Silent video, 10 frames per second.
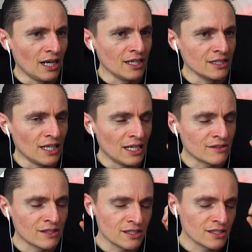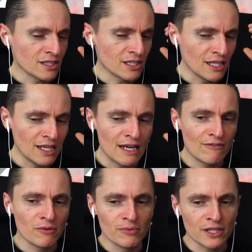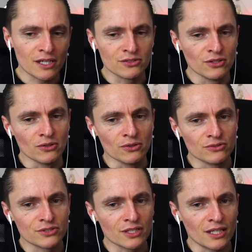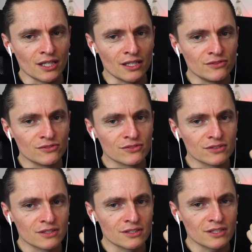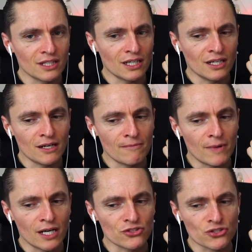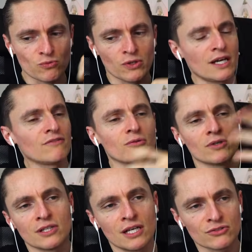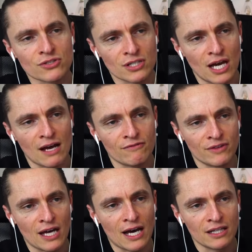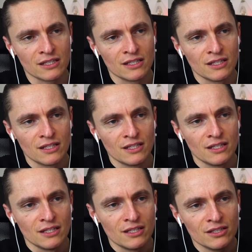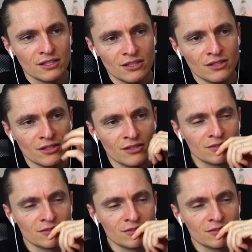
I think can never be ignored. No. And I just want everyone else to have that, you know.